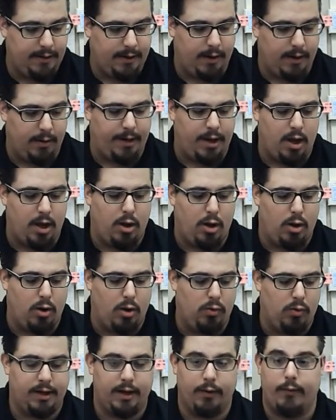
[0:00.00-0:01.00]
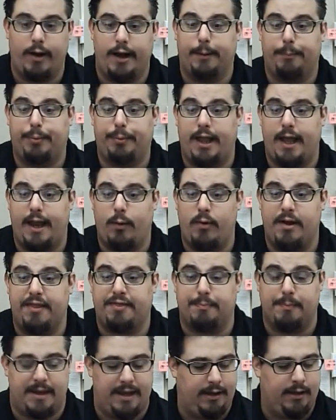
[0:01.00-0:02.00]
Here we go. Get ready to play with
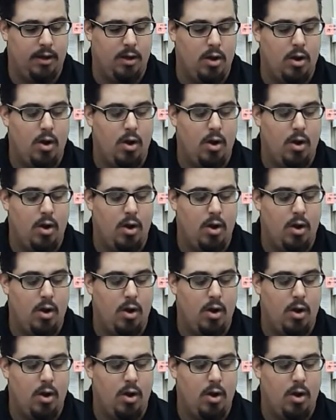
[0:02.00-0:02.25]
me.